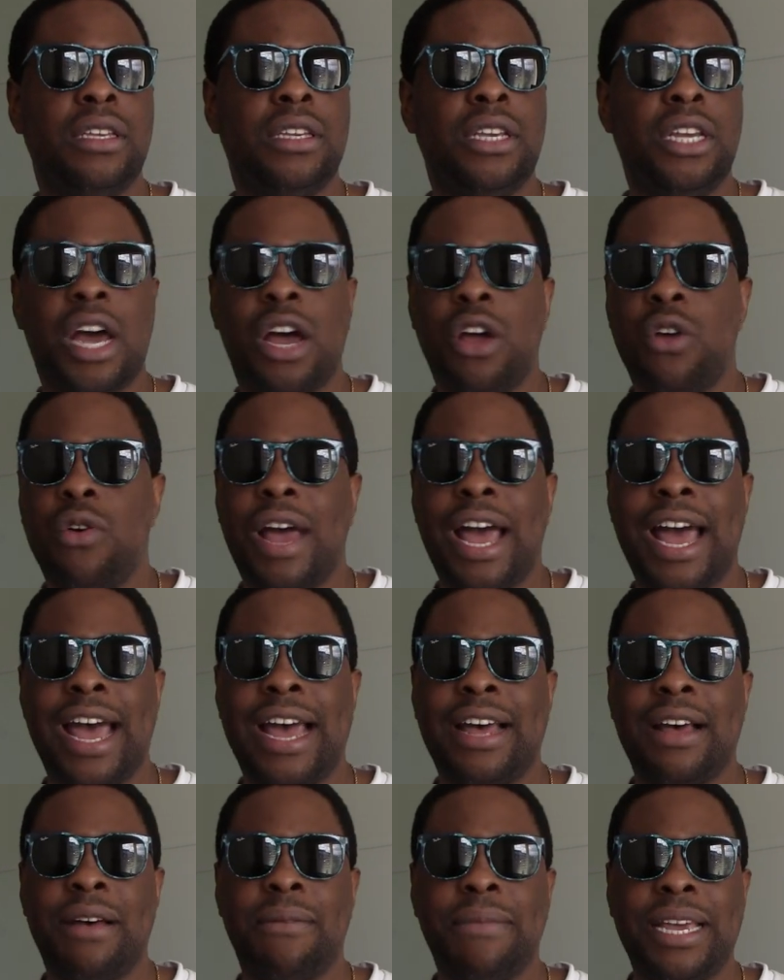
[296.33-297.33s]
you know,
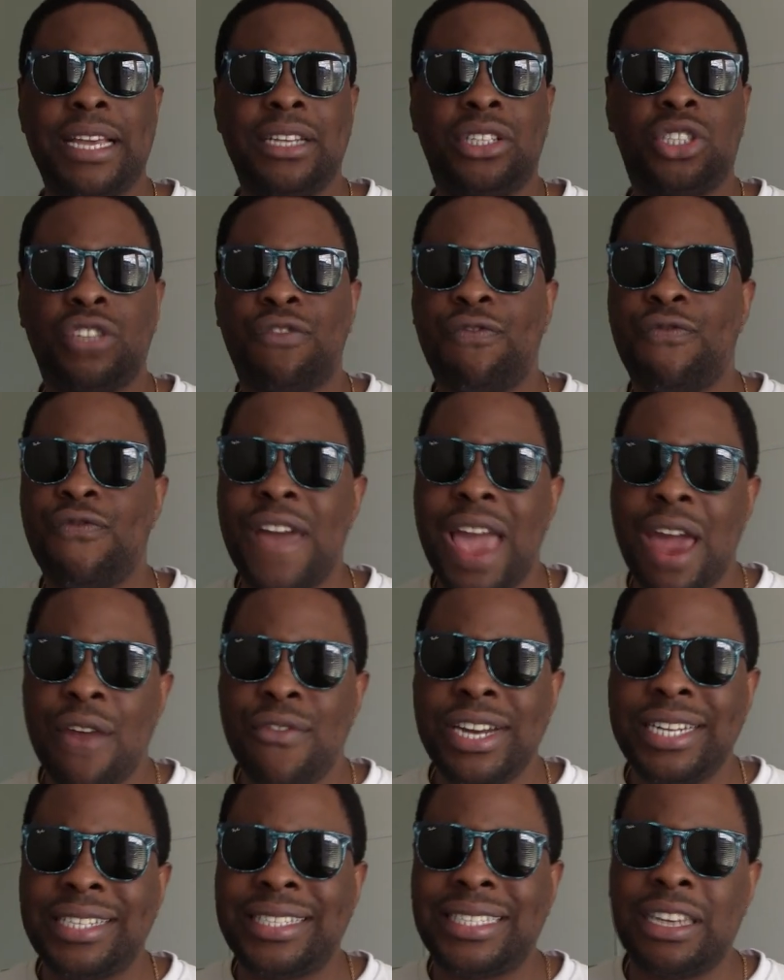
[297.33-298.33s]
uh, it's just
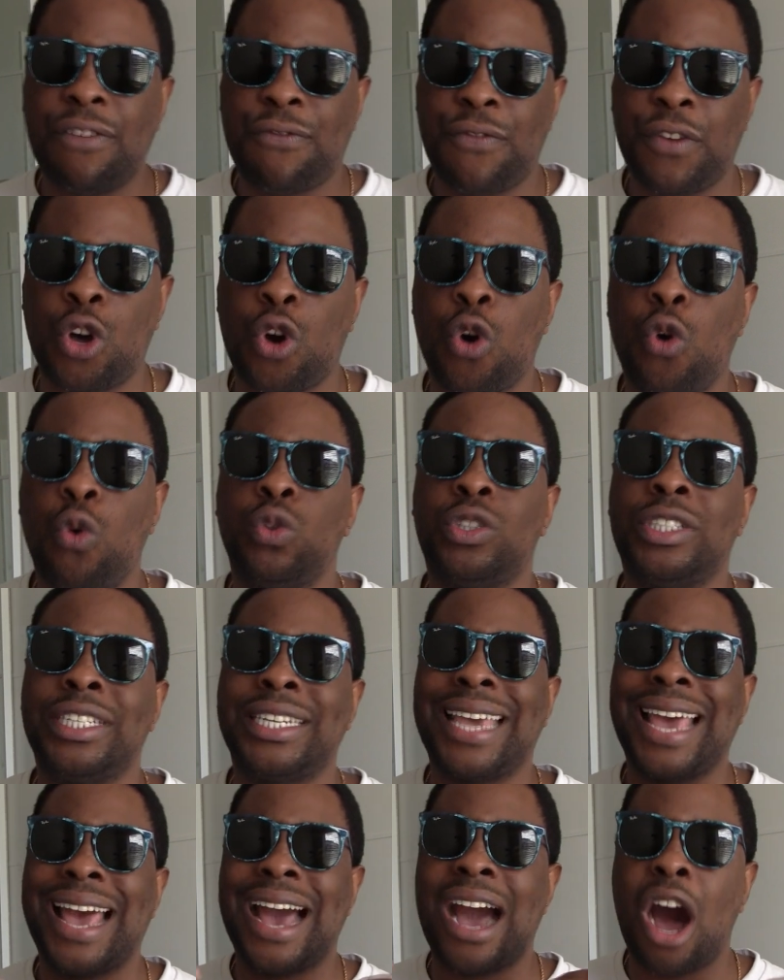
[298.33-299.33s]
very difficult to
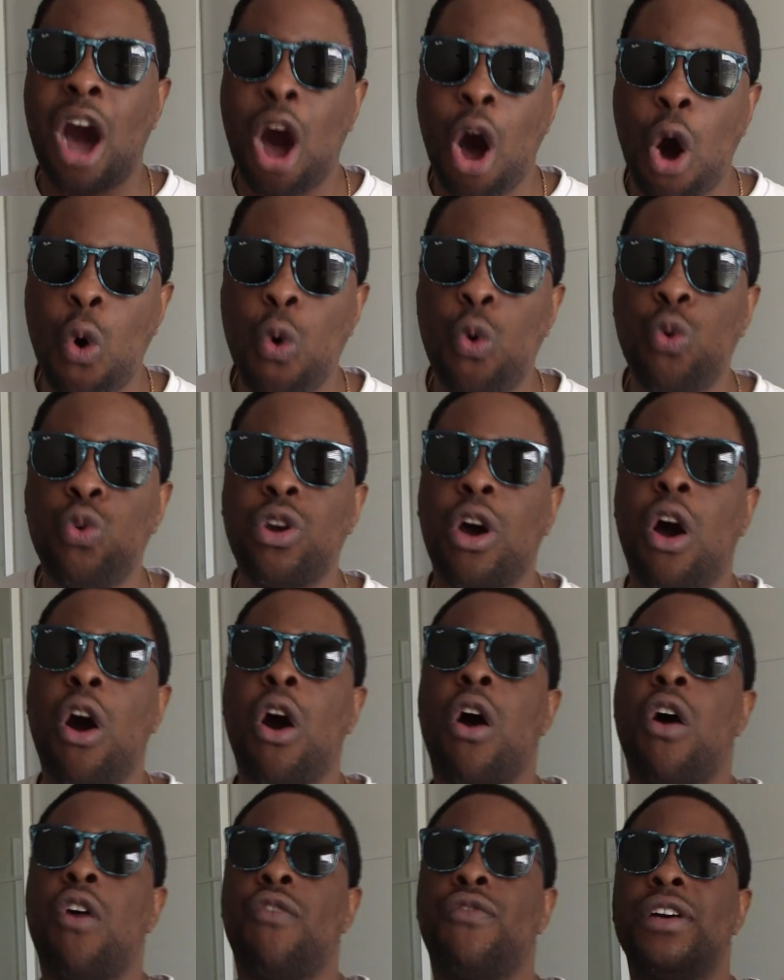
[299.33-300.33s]
get hold
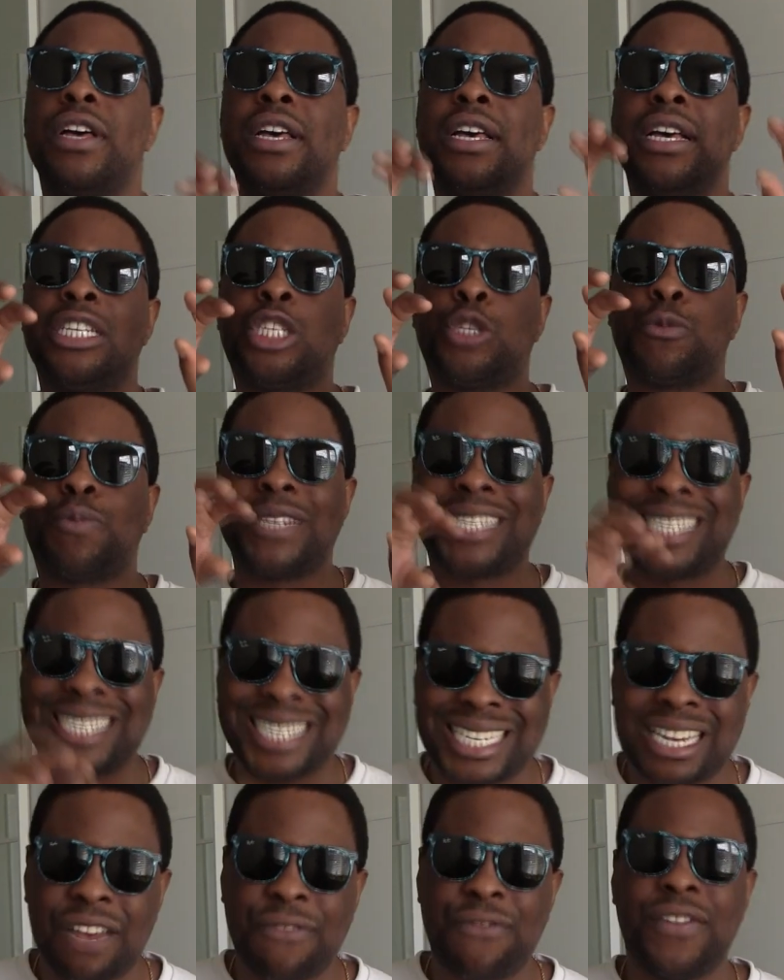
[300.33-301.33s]
of
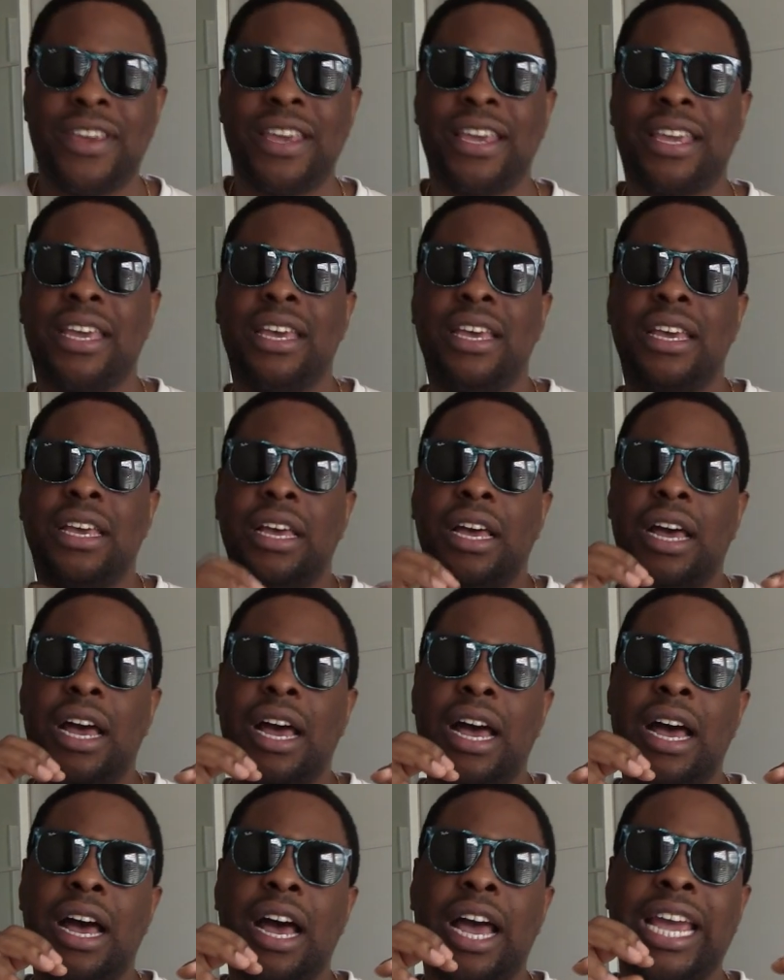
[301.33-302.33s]
specific
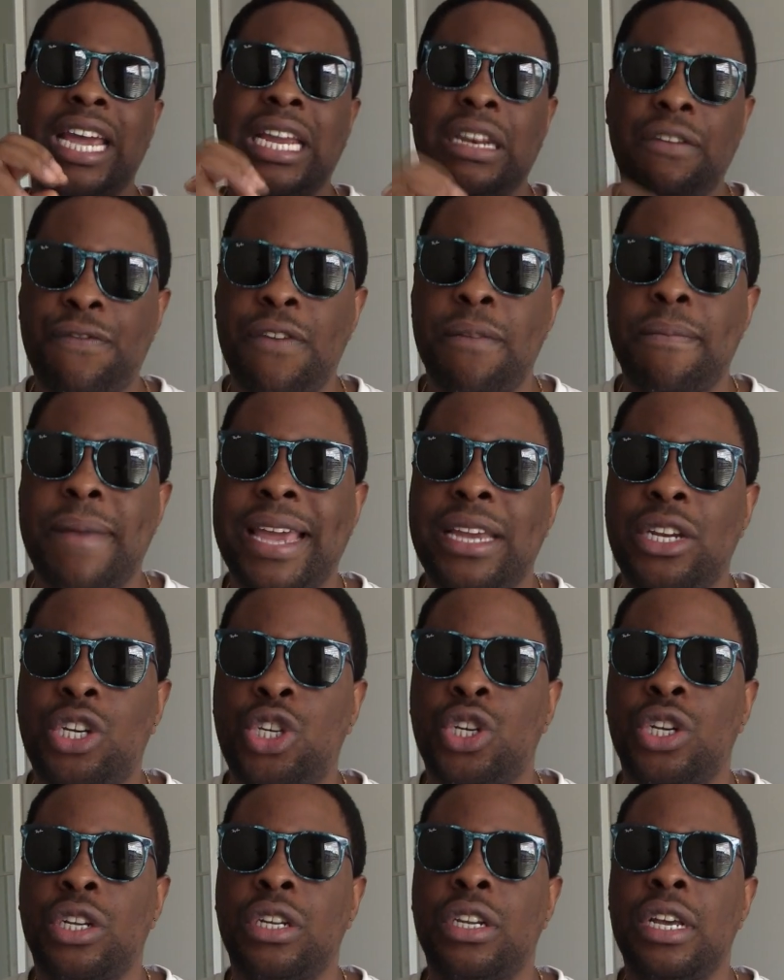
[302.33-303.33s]
uh,
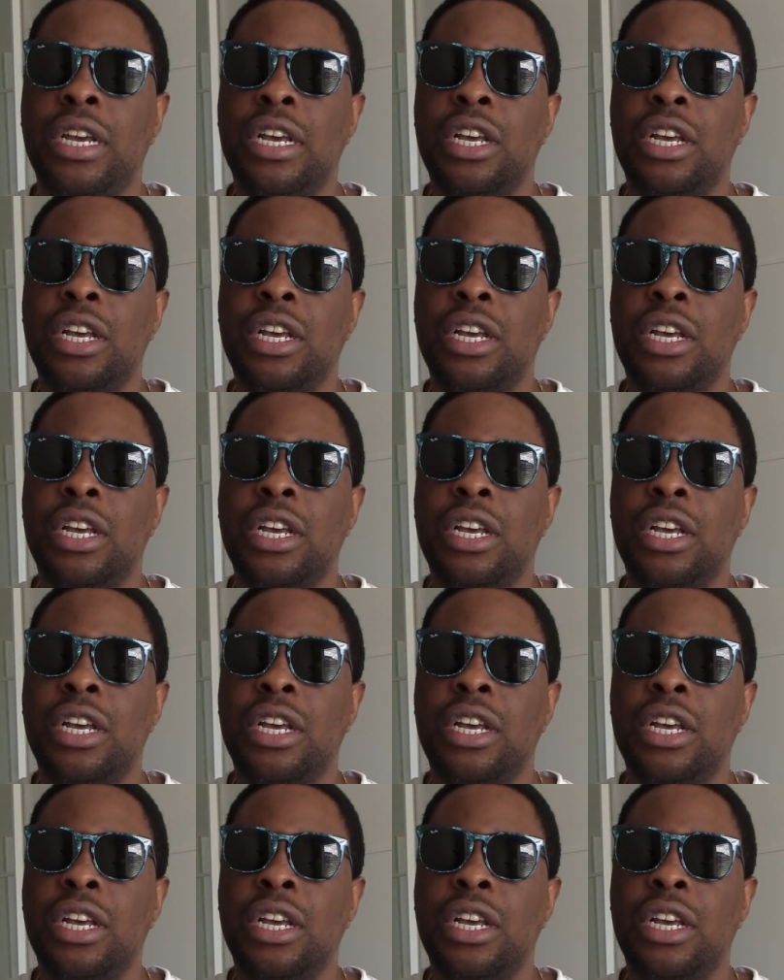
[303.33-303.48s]
information